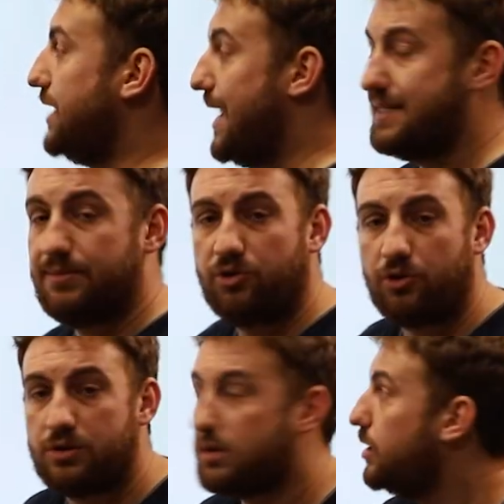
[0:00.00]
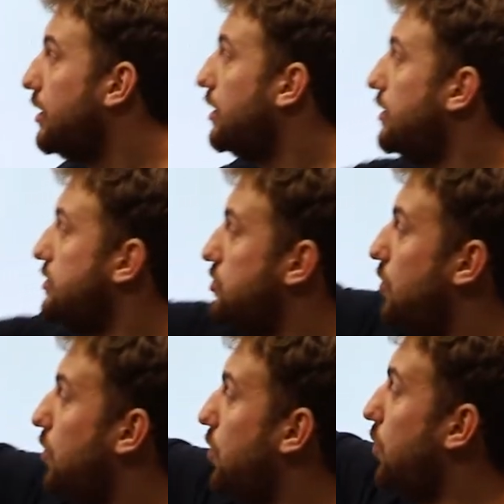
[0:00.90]
the asymptotes.
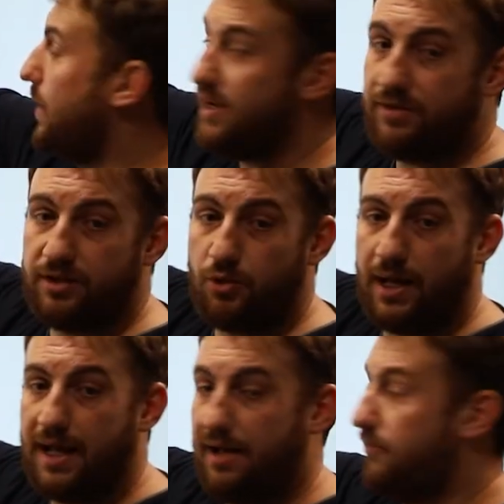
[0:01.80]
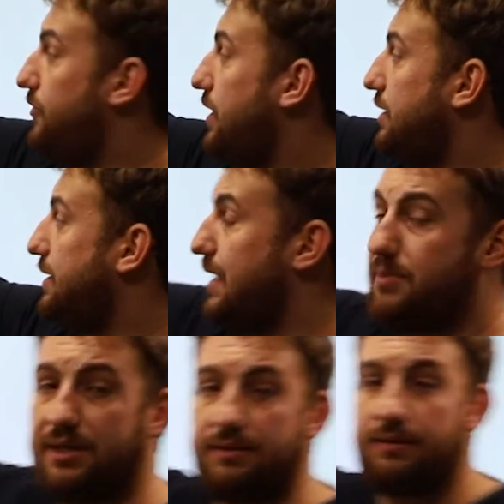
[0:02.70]
So whenever you have the
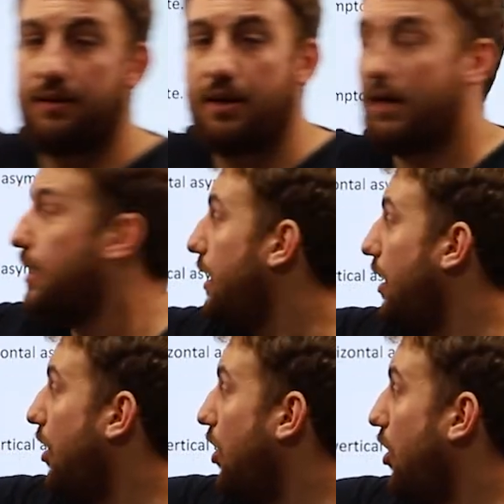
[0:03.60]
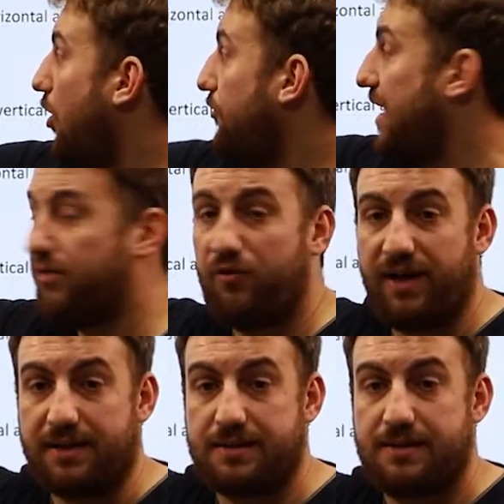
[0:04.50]
limit of f of
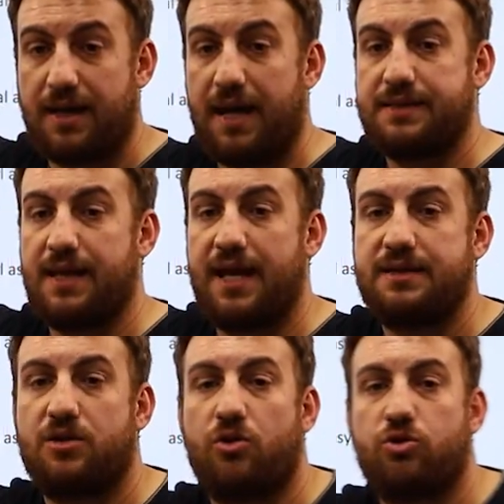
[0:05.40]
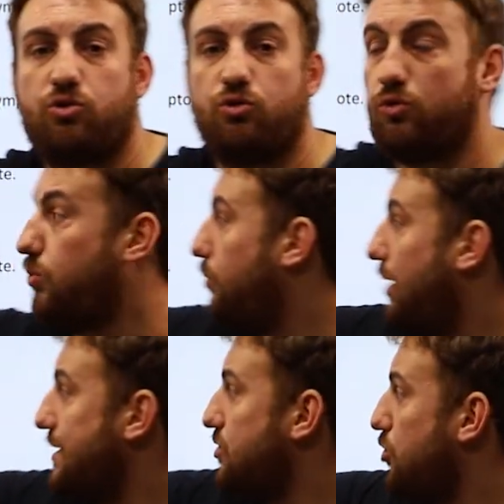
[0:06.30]
x as x goes to
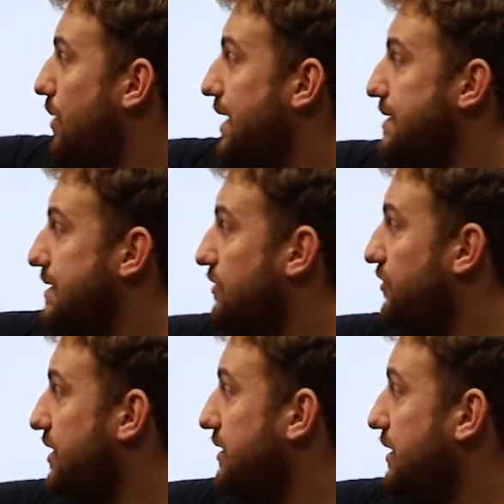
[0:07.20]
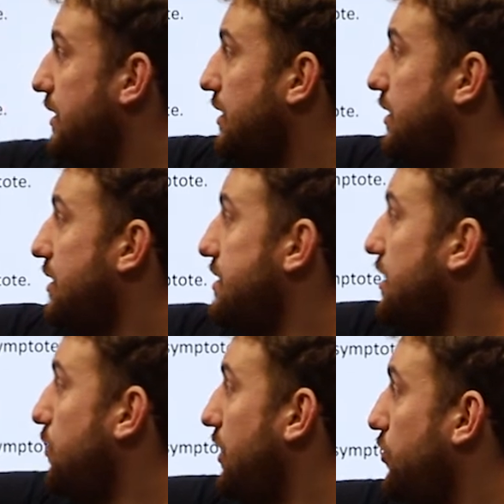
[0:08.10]
plus or minus infinity is
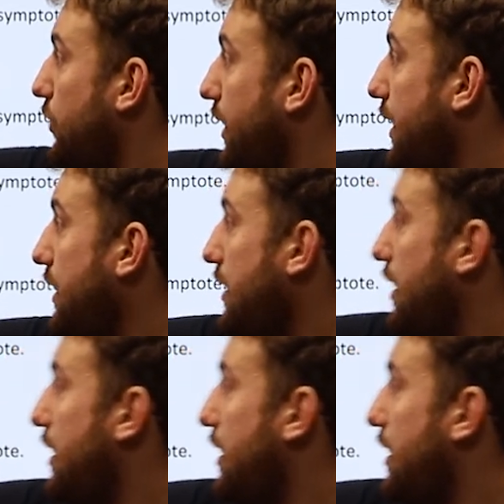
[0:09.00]
equal to a,